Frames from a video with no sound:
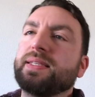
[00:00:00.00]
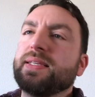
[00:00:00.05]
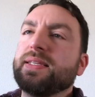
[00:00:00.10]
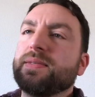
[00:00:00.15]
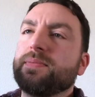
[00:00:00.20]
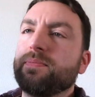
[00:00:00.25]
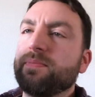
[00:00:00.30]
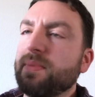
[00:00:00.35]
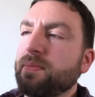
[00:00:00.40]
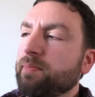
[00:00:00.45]

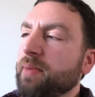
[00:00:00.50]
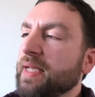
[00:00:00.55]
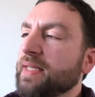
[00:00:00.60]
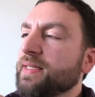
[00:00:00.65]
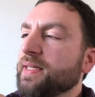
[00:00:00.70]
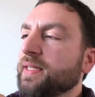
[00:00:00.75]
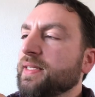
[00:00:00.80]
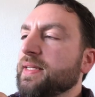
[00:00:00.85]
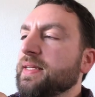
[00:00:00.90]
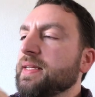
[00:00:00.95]
is
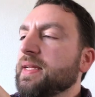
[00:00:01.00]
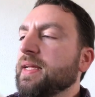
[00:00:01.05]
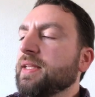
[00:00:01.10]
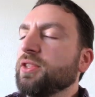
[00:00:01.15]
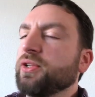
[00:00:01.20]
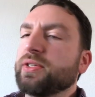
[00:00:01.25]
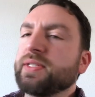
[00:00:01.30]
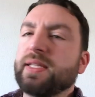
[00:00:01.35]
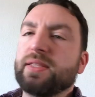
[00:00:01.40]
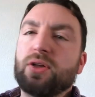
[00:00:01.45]
basically, it
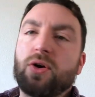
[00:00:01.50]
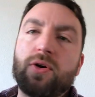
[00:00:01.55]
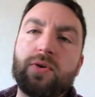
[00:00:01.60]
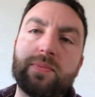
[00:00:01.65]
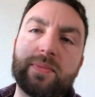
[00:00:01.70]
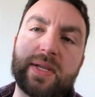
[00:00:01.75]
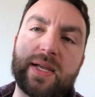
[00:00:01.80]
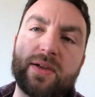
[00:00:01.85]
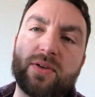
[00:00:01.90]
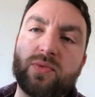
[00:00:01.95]
looks at the
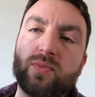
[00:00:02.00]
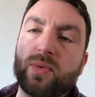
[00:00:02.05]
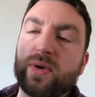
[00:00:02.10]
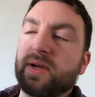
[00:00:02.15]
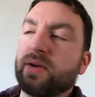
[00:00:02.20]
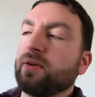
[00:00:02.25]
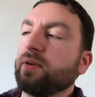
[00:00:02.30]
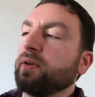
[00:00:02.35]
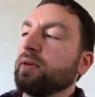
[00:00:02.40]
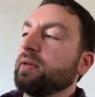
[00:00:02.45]
hometown
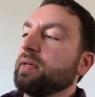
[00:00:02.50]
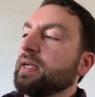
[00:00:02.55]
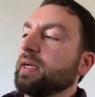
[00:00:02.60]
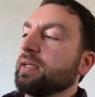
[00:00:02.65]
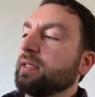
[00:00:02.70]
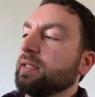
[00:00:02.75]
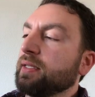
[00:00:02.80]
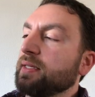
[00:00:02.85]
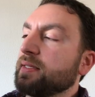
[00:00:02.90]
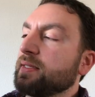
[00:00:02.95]
where
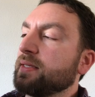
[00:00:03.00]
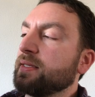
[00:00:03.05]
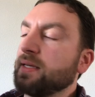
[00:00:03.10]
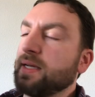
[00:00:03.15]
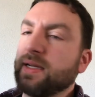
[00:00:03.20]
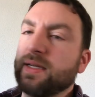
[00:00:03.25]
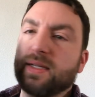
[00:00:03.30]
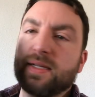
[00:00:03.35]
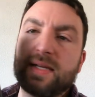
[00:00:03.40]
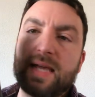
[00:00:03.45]
Nicholas
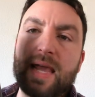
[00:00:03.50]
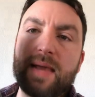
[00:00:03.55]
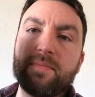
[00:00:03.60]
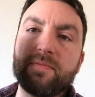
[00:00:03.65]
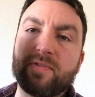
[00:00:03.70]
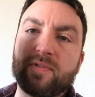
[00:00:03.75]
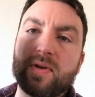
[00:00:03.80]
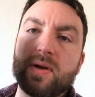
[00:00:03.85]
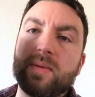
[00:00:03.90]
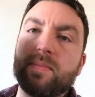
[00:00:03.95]
came
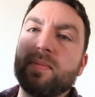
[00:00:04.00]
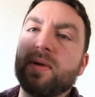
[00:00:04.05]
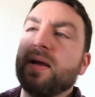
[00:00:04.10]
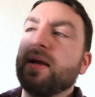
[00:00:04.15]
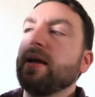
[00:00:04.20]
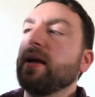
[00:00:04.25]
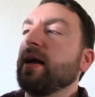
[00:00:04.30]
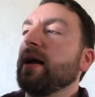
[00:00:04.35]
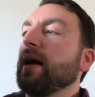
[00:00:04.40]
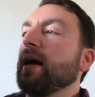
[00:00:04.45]
from
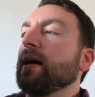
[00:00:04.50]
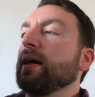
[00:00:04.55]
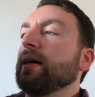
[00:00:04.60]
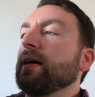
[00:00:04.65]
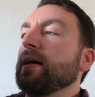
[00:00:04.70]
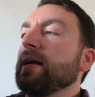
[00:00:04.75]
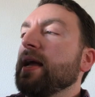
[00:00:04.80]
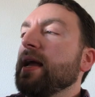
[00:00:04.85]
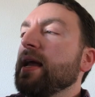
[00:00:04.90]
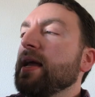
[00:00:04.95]

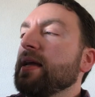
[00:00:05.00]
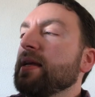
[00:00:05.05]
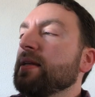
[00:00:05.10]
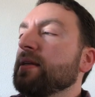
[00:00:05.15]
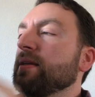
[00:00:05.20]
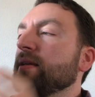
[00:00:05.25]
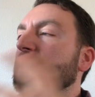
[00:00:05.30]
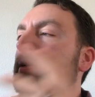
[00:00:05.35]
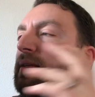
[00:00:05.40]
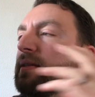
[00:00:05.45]
uh,
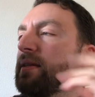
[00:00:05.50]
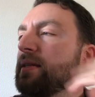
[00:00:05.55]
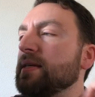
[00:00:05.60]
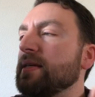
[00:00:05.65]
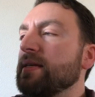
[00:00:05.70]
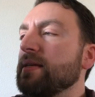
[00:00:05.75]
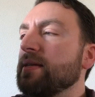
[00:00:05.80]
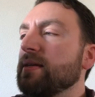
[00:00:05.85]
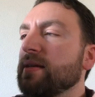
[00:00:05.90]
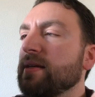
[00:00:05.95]
and
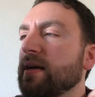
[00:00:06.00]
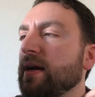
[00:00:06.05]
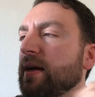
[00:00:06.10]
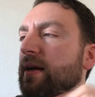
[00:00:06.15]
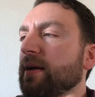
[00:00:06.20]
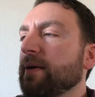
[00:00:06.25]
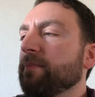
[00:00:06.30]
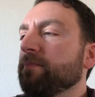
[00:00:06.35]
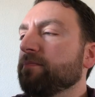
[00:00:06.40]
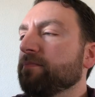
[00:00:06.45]
the
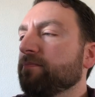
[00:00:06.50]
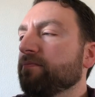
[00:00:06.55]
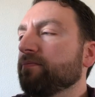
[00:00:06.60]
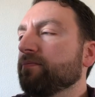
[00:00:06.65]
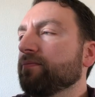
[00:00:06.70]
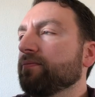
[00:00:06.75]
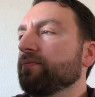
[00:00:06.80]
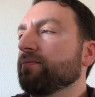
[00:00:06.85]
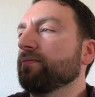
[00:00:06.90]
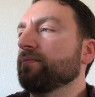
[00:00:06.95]
um,
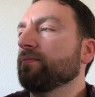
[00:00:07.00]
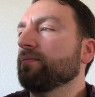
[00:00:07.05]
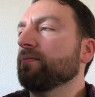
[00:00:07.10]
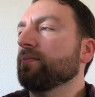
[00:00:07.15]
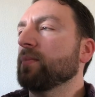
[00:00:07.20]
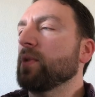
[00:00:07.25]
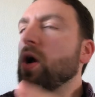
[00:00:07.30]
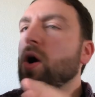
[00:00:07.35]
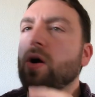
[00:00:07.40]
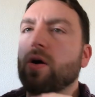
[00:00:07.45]

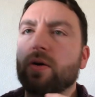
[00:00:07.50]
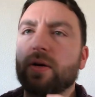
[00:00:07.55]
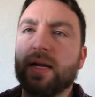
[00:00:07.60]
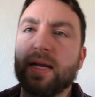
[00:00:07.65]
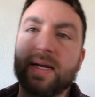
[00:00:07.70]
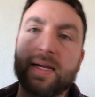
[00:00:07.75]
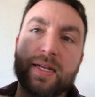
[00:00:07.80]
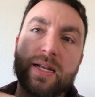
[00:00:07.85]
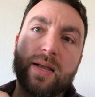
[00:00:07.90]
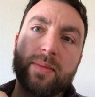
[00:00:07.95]
hard
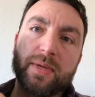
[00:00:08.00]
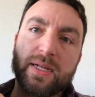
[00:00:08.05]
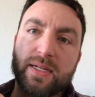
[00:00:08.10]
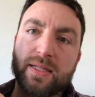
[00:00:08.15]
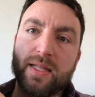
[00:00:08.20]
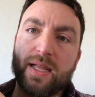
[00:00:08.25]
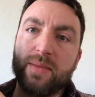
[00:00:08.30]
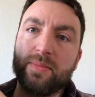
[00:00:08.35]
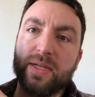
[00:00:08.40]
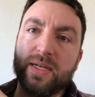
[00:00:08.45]
economic
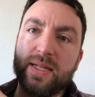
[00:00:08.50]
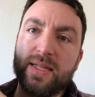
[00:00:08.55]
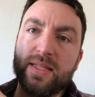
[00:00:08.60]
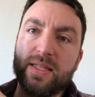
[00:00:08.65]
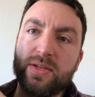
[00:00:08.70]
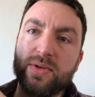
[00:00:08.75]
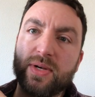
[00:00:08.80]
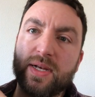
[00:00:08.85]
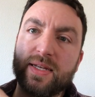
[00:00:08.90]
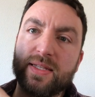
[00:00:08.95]
climate in
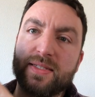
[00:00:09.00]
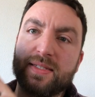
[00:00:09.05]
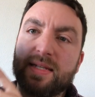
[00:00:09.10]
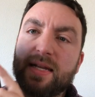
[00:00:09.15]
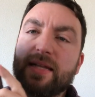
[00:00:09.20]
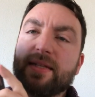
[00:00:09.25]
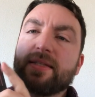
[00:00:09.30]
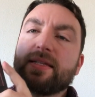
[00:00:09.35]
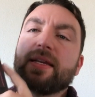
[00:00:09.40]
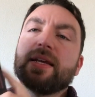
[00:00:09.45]
the United
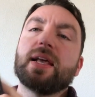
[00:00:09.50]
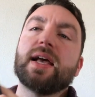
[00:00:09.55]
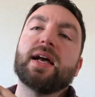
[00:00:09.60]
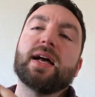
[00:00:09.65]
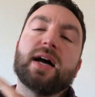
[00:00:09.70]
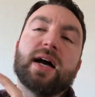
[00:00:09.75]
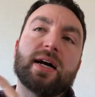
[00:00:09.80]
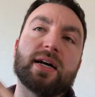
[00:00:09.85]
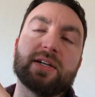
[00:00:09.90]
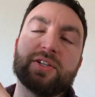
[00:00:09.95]
States.
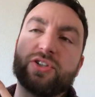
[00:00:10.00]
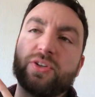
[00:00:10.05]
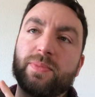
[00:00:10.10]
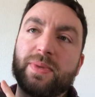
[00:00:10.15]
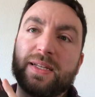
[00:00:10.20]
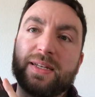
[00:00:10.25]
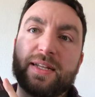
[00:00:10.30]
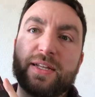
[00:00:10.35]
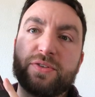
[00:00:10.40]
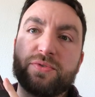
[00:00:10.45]
Uh, should
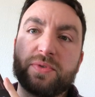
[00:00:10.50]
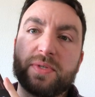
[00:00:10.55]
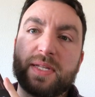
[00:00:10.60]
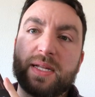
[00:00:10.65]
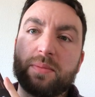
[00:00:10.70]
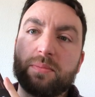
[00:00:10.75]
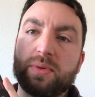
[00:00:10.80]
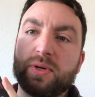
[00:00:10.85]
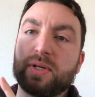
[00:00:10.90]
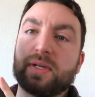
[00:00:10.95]
be an
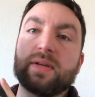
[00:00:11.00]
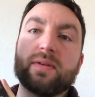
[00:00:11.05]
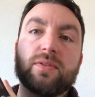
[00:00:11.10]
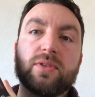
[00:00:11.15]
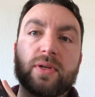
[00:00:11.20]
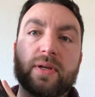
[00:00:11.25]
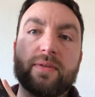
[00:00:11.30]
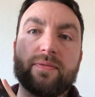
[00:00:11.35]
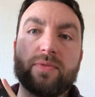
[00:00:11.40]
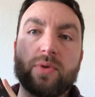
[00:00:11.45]
interesting book.
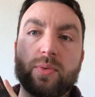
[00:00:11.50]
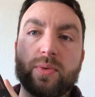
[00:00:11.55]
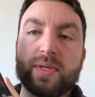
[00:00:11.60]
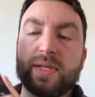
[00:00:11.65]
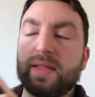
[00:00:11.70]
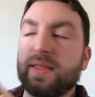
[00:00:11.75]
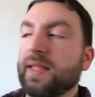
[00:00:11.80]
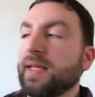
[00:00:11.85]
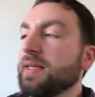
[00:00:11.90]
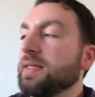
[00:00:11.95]
Looking forward
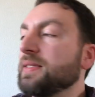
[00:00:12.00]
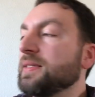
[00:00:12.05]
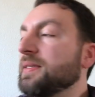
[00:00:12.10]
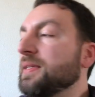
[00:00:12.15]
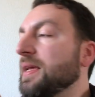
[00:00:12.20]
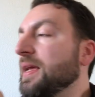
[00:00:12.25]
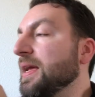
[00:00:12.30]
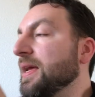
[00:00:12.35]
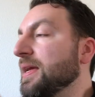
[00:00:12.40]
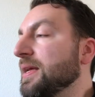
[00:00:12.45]
to this,
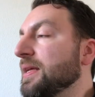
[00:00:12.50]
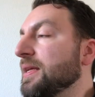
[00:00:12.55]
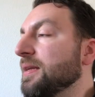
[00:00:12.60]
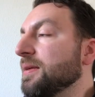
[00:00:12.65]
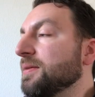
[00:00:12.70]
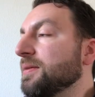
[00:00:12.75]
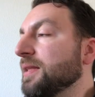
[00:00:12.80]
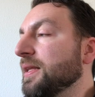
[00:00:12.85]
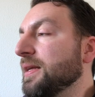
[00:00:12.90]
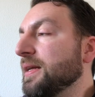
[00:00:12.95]

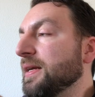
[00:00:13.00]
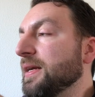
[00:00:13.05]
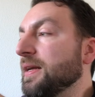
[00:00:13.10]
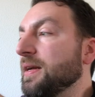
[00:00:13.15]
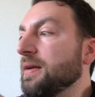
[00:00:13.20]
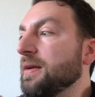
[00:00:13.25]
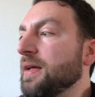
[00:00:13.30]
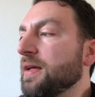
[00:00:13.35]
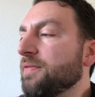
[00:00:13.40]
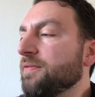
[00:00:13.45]
and glad I got
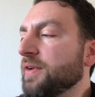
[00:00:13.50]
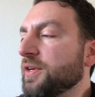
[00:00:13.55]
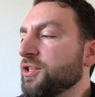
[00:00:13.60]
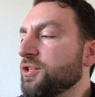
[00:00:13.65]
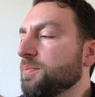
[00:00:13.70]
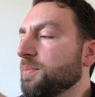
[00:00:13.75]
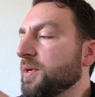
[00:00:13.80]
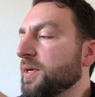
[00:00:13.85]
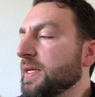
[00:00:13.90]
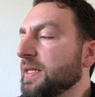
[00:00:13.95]
a
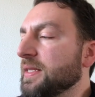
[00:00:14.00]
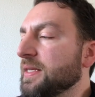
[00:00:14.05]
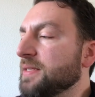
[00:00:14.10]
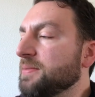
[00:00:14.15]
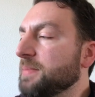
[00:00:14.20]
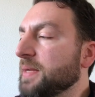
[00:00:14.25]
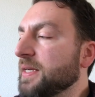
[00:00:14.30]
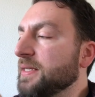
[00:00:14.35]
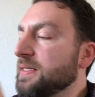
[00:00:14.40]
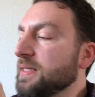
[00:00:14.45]
nonfiction book in
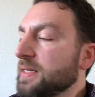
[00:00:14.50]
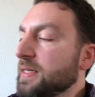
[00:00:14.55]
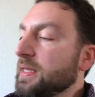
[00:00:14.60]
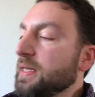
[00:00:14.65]
this mix.